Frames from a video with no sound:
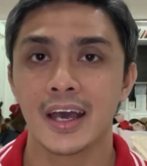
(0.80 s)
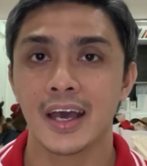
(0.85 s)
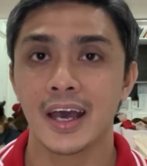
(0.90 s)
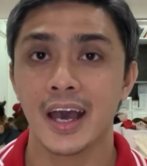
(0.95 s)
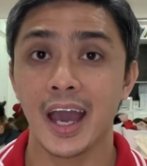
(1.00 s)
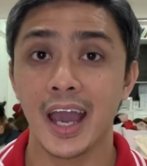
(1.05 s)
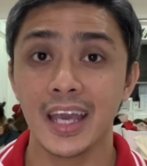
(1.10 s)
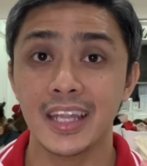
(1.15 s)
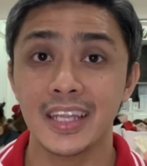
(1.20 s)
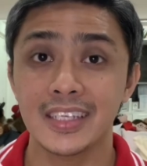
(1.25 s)

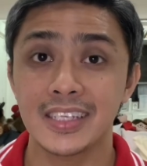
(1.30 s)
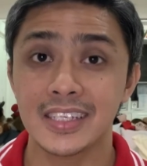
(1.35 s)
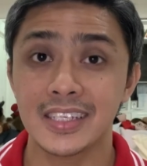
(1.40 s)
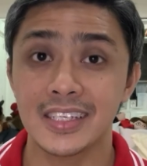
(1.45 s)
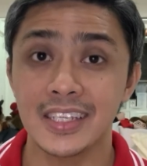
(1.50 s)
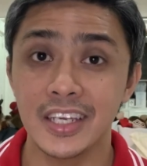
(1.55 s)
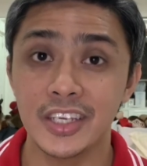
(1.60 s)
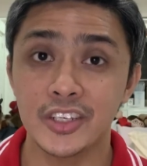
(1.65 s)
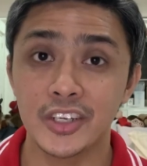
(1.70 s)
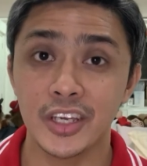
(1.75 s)
Hi, this
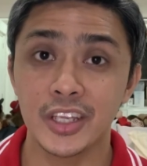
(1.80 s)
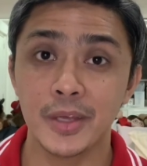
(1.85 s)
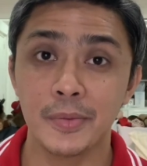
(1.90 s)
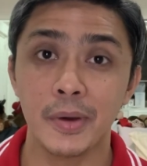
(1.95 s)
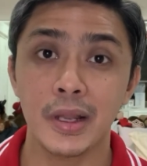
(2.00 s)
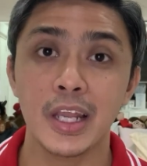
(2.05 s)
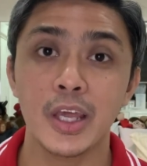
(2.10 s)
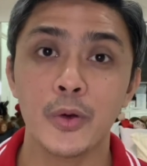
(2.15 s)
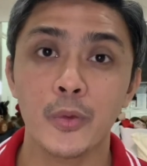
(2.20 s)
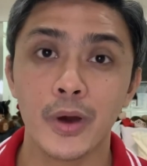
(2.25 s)
is DJ
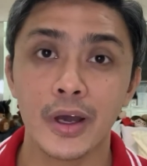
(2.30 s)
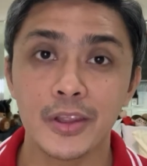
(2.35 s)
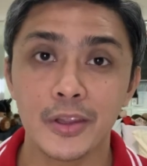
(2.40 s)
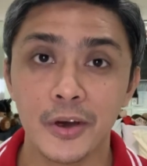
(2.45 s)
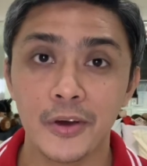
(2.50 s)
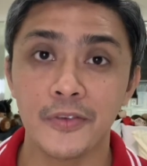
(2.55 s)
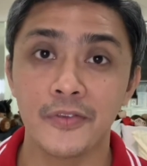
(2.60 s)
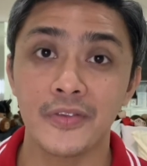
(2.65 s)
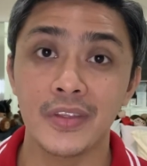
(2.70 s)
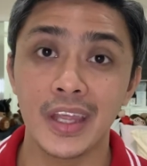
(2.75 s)
Dimaliwat
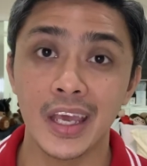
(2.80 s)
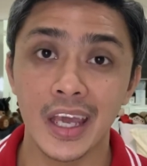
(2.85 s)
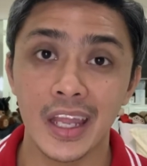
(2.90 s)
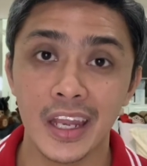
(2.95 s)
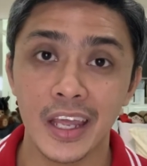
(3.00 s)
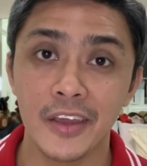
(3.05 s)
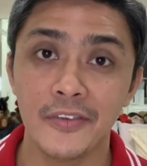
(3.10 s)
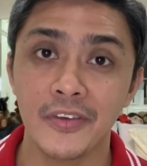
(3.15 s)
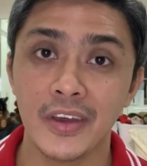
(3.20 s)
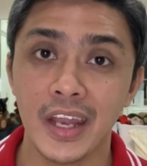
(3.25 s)
of
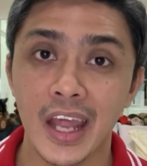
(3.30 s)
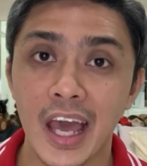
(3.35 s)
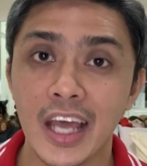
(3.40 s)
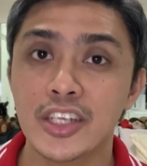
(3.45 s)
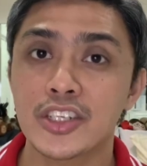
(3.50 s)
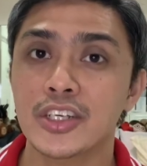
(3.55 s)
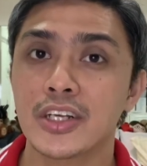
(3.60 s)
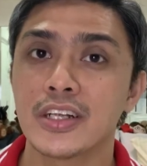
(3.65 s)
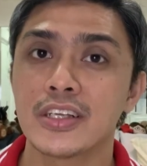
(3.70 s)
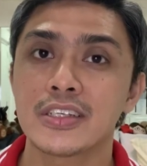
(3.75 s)
DNA
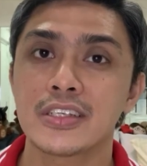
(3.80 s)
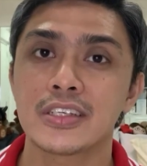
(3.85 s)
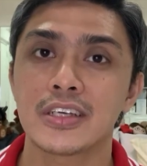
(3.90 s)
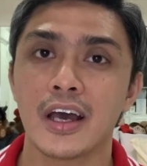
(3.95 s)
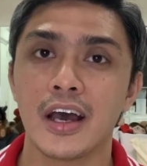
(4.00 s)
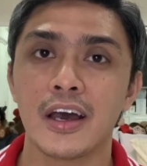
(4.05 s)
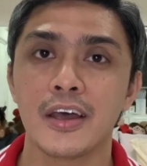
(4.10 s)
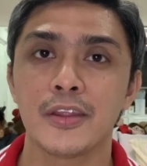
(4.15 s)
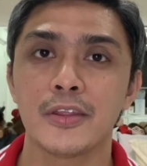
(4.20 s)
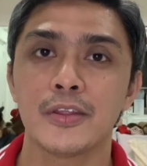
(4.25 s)
Financials
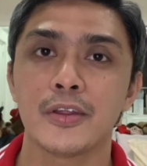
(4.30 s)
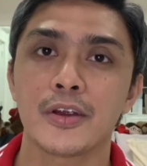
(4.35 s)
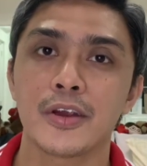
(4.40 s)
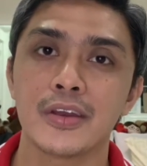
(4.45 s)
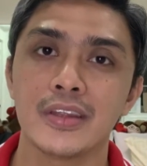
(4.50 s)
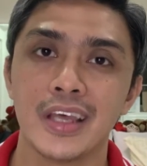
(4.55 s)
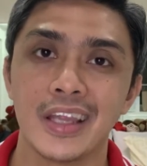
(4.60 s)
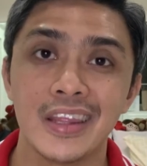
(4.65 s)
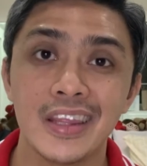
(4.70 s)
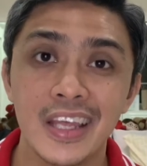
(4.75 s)

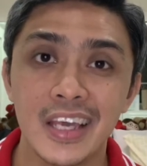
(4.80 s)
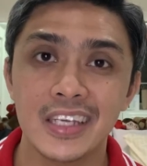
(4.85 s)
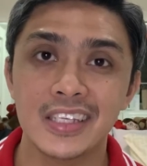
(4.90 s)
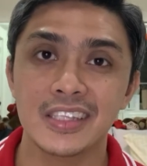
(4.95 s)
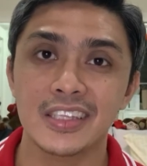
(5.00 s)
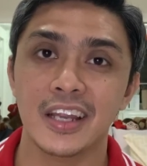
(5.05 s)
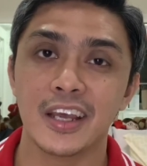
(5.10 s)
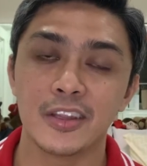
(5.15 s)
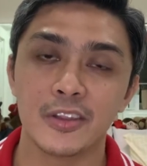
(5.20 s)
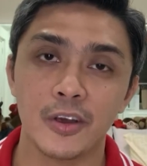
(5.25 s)
under the
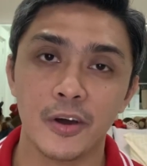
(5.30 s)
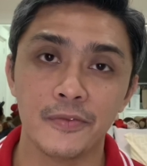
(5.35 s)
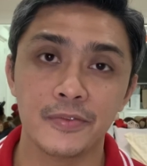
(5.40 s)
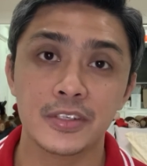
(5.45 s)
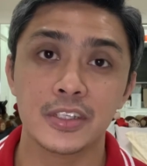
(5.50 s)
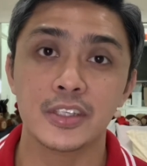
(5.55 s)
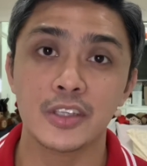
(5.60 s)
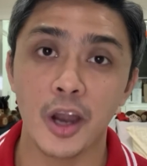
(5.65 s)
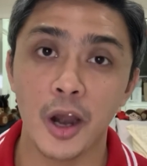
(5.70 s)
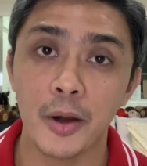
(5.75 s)
district of
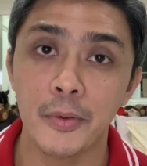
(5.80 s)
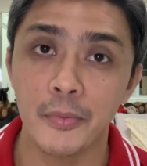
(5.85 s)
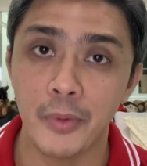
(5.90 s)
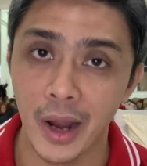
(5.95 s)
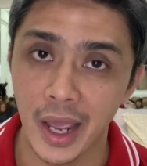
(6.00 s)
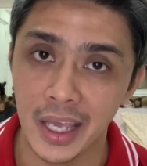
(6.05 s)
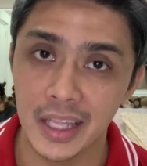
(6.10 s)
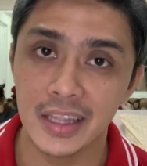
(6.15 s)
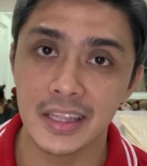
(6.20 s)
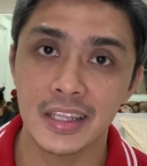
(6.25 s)

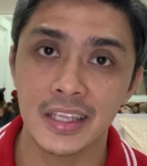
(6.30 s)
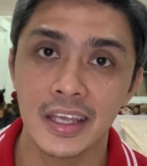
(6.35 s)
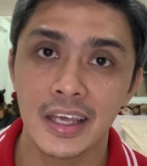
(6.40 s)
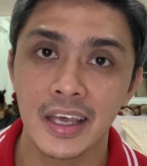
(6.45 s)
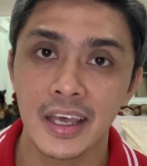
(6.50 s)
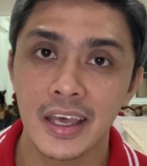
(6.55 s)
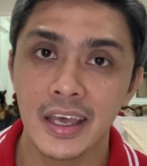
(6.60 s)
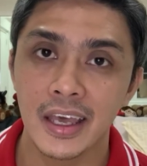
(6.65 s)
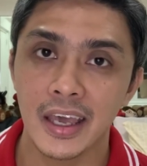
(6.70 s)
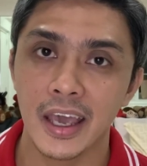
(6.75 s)
Starbright.
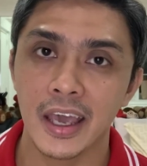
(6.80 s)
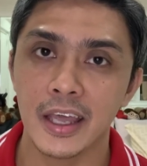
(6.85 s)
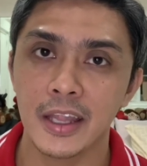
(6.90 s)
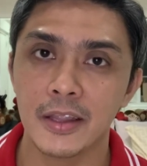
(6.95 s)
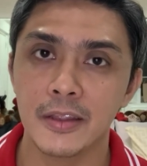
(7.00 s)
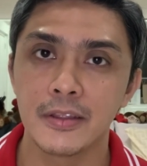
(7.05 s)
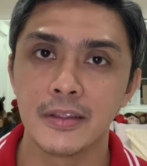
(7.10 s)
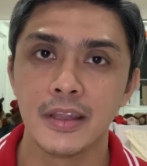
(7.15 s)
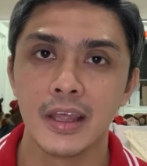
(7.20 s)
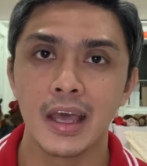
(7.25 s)

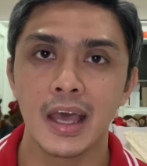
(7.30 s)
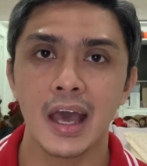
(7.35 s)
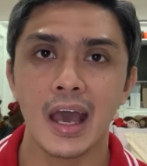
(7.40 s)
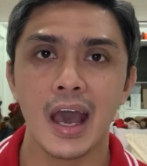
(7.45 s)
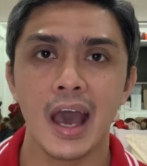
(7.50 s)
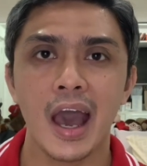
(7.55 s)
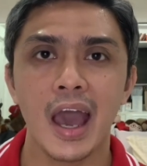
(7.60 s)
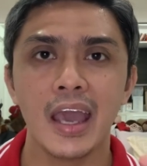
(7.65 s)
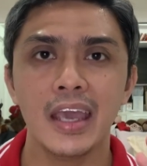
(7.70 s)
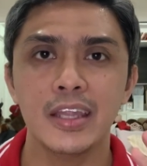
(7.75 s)
And
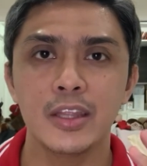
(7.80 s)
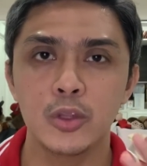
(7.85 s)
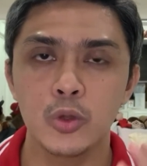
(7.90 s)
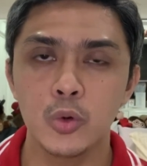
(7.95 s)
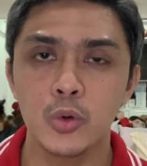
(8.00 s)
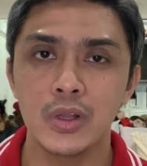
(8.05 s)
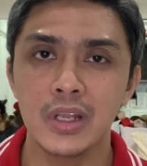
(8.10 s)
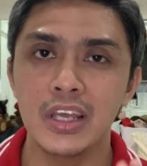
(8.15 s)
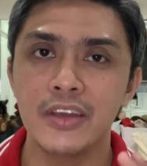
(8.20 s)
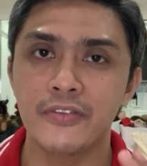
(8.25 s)
I
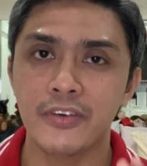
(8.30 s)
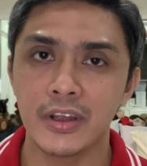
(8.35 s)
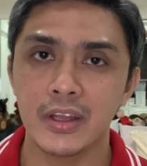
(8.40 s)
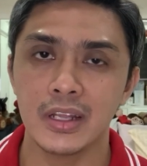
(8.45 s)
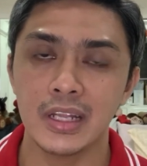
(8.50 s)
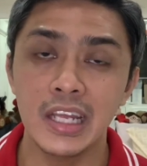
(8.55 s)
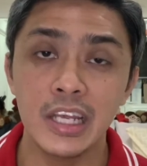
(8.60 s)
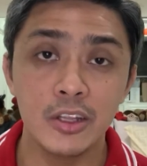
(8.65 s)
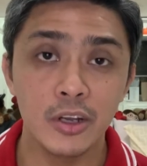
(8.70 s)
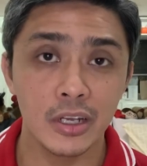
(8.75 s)
do
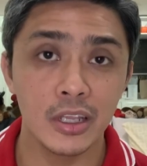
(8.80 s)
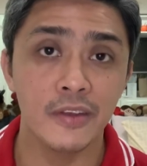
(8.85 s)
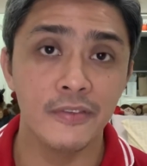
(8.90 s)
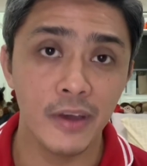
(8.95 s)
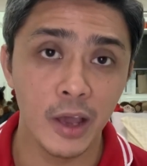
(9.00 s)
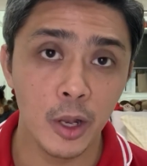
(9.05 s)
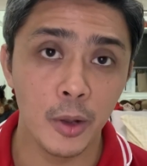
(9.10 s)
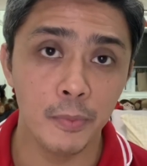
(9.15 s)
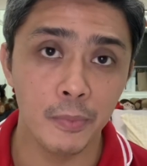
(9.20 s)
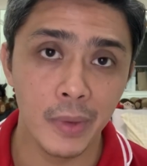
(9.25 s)
leader
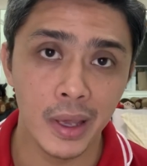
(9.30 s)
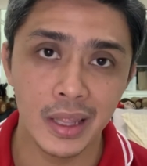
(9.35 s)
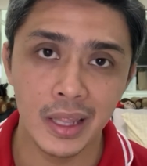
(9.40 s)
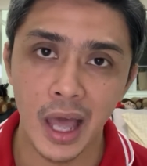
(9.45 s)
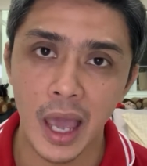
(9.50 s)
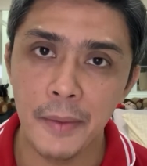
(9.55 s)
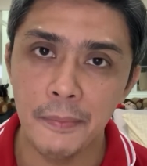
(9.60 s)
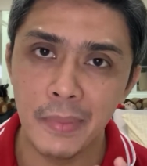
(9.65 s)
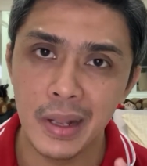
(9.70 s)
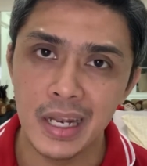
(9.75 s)

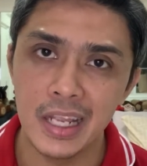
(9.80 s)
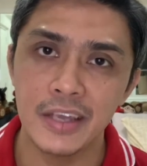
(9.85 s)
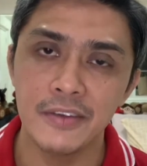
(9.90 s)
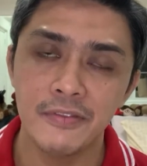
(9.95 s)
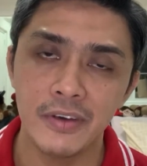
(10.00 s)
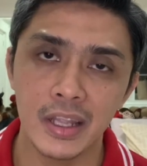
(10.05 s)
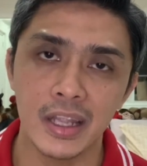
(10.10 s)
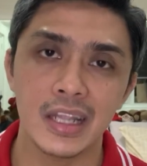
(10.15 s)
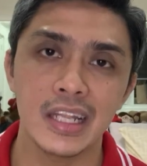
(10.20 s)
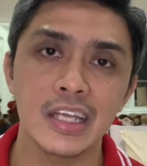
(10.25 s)
development. I believe
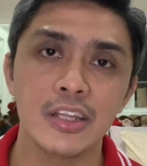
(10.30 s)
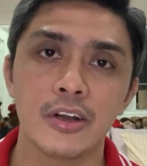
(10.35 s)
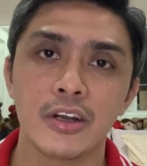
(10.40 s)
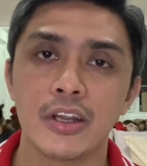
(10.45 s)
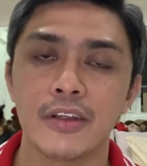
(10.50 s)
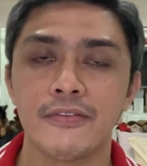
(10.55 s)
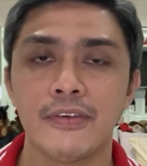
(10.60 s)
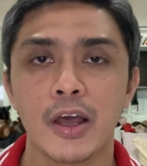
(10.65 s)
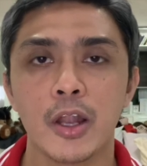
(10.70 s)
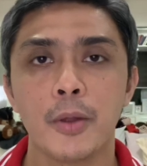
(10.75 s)
in leader
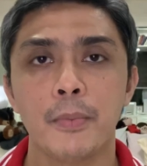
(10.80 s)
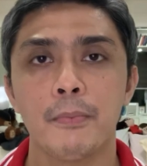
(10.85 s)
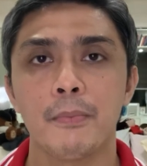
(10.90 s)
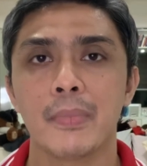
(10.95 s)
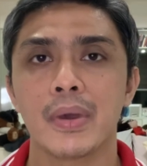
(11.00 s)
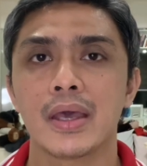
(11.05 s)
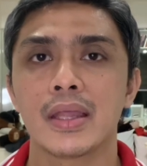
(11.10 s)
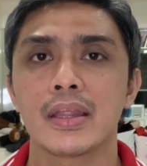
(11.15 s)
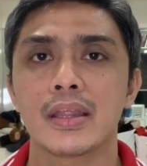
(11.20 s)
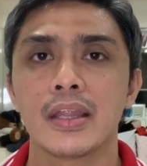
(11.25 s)

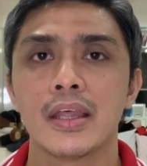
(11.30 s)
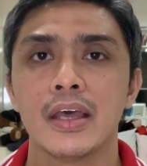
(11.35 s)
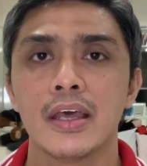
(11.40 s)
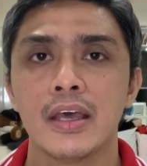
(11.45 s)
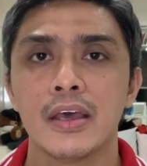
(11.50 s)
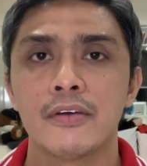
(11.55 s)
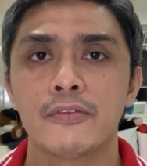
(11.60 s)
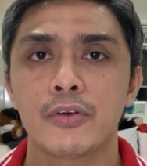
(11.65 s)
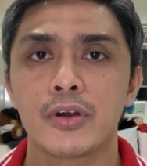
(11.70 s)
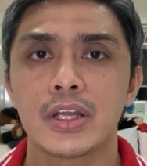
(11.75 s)
development
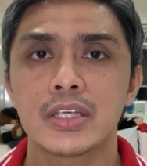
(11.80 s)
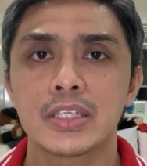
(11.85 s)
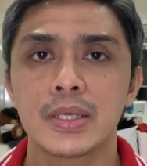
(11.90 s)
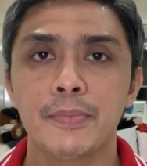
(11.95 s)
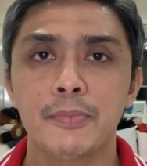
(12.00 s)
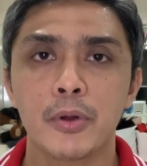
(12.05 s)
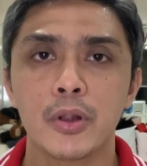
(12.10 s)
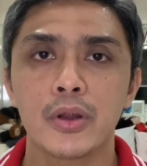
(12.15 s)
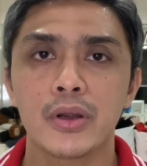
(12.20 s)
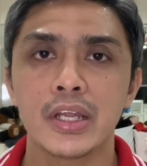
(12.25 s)
for the
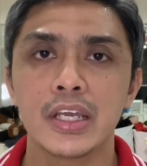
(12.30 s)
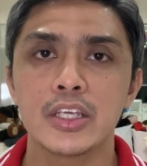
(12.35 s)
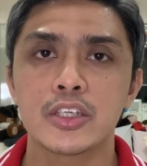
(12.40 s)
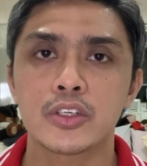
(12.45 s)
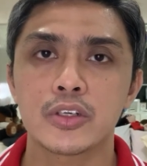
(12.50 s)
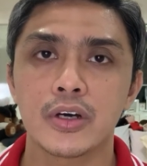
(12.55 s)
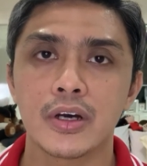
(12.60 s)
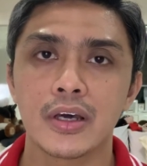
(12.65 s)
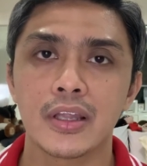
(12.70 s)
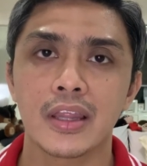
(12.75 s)
simple
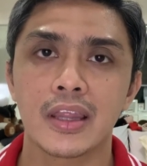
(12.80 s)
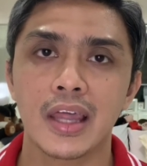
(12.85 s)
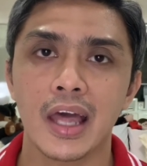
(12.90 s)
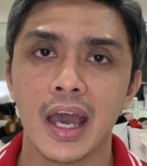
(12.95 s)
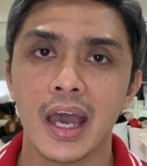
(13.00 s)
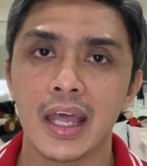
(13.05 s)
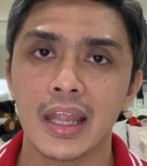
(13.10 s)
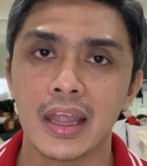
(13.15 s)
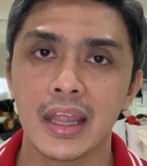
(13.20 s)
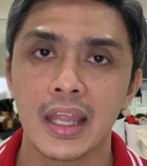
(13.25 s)
reason
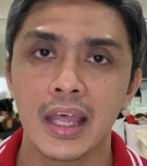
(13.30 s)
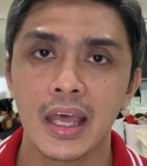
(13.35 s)
that